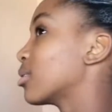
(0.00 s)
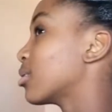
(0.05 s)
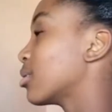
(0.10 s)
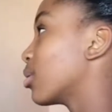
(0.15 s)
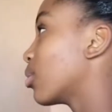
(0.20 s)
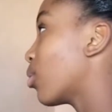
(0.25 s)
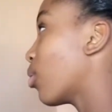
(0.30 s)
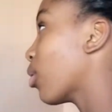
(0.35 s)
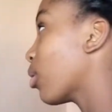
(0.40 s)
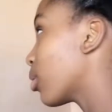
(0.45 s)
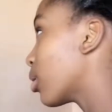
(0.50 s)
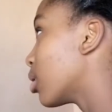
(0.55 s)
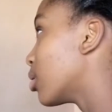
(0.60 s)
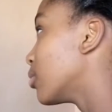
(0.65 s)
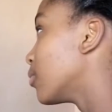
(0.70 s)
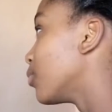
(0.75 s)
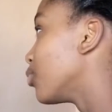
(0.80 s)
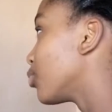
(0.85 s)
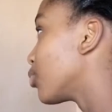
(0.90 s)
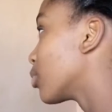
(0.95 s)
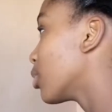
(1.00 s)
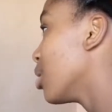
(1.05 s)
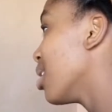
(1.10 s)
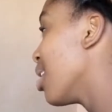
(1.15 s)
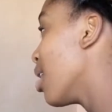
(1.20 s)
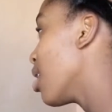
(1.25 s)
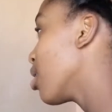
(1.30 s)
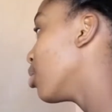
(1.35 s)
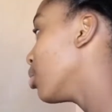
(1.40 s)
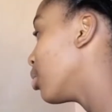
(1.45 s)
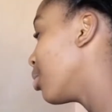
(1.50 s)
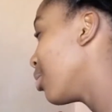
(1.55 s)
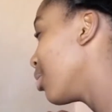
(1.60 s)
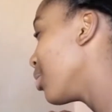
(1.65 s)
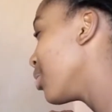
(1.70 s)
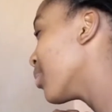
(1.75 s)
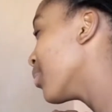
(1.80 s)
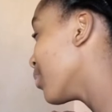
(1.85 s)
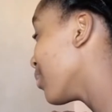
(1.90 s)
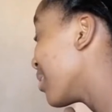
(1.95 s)
her hair because already
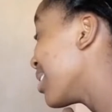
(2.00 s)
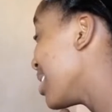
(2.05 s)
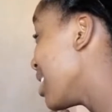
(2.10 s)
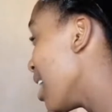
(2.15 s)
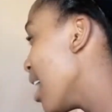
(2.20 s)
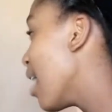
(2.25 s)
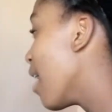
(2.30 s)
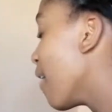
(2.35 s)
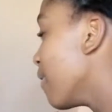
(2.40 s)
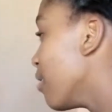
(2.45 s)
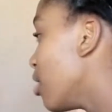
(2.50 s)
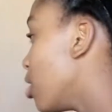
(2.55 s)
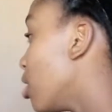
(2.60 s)
it's healthy